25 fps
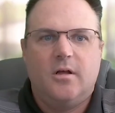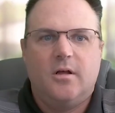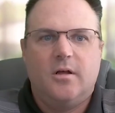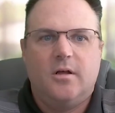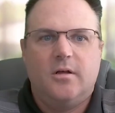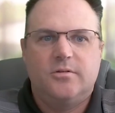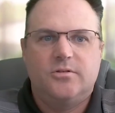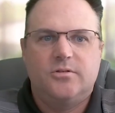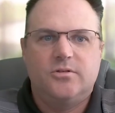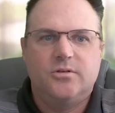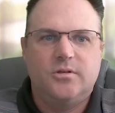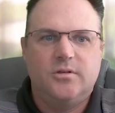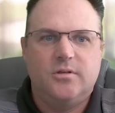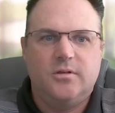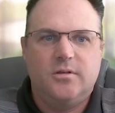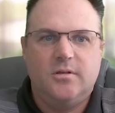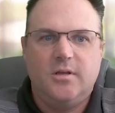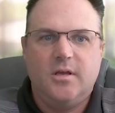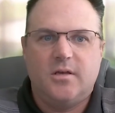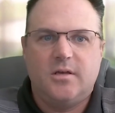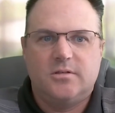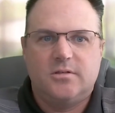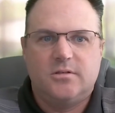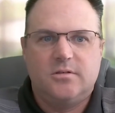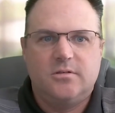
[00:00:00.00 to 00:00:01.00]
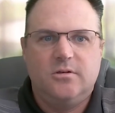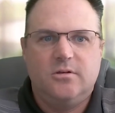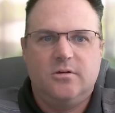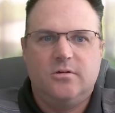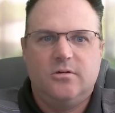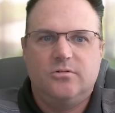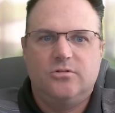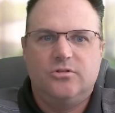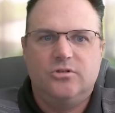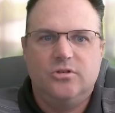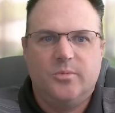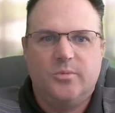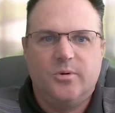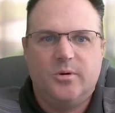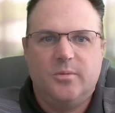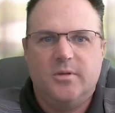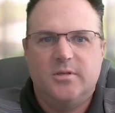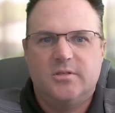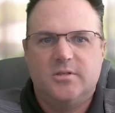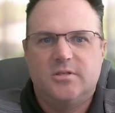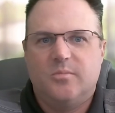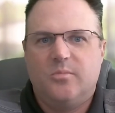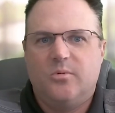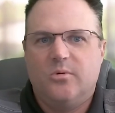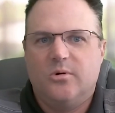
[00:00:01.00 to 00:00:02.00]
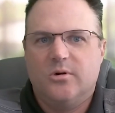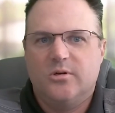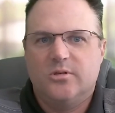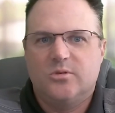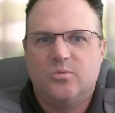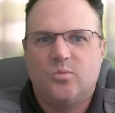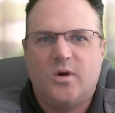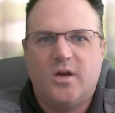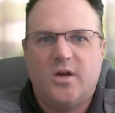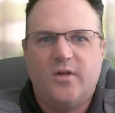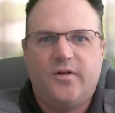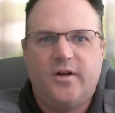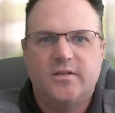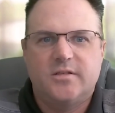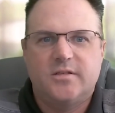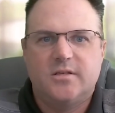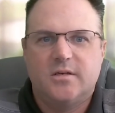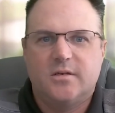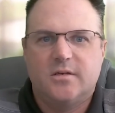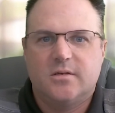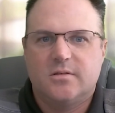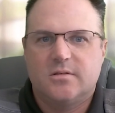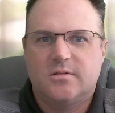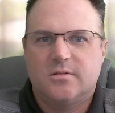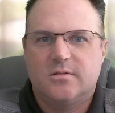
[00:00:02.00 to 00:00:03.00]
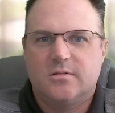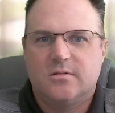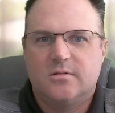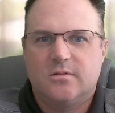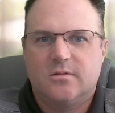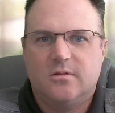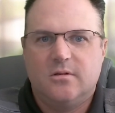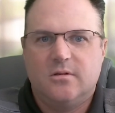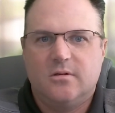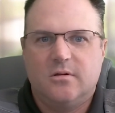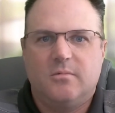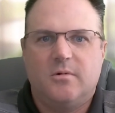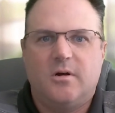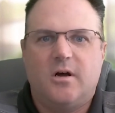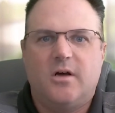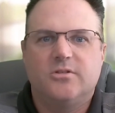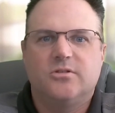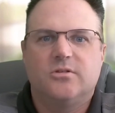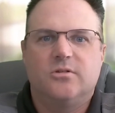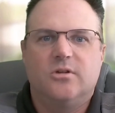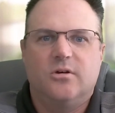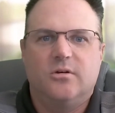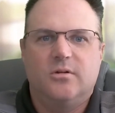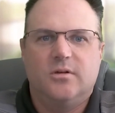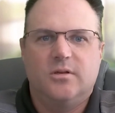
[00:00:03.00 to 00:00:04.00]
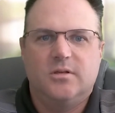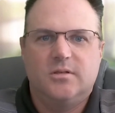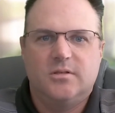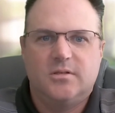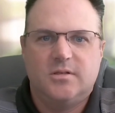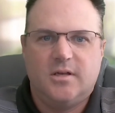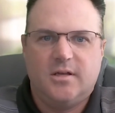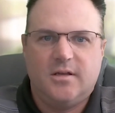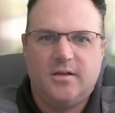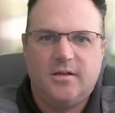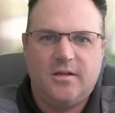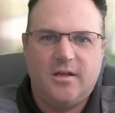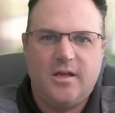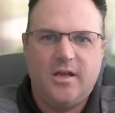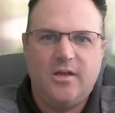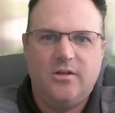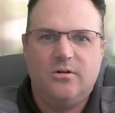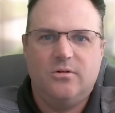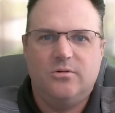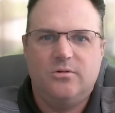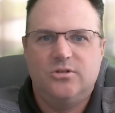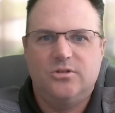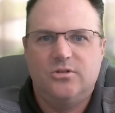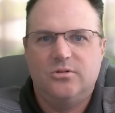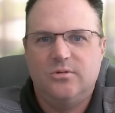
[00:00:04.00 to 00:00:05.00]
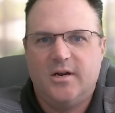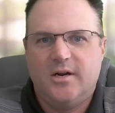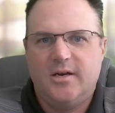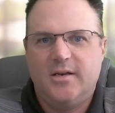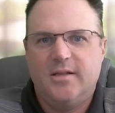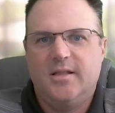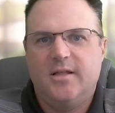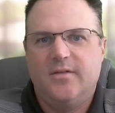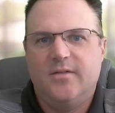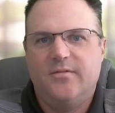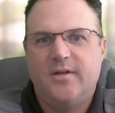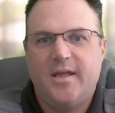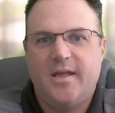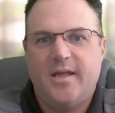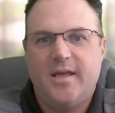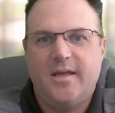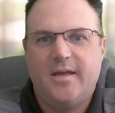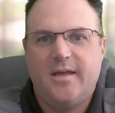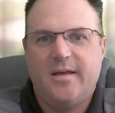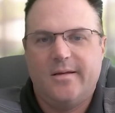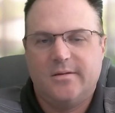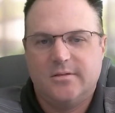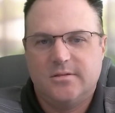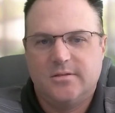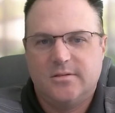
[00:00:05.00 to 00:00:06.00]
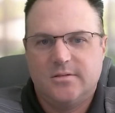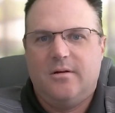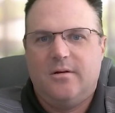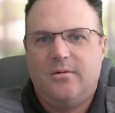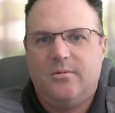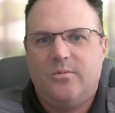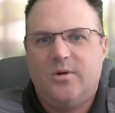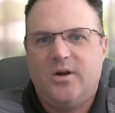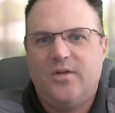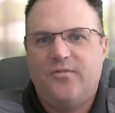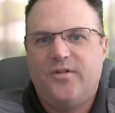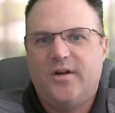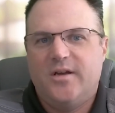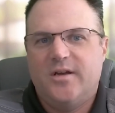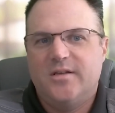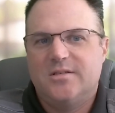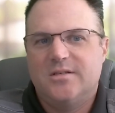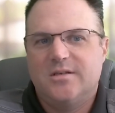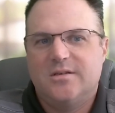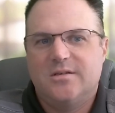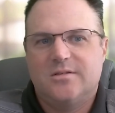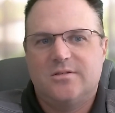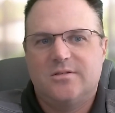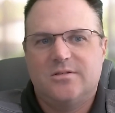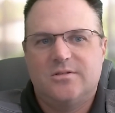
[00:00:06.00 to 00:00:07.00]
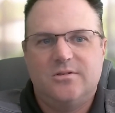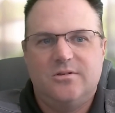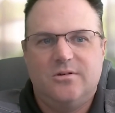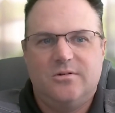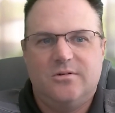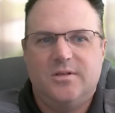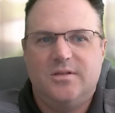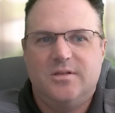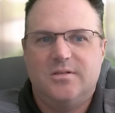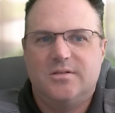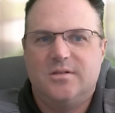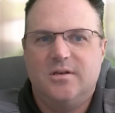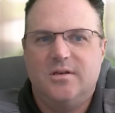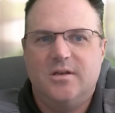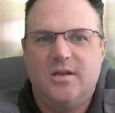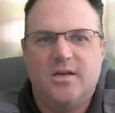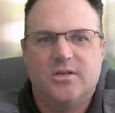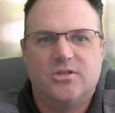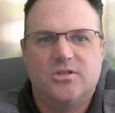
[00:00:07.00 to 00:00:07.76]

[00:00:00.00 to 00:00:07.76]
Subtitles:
So yes, Juniper Mist supports Wi-Fi 6. Also known as 802.11ax. Wi-Fi 6, is the next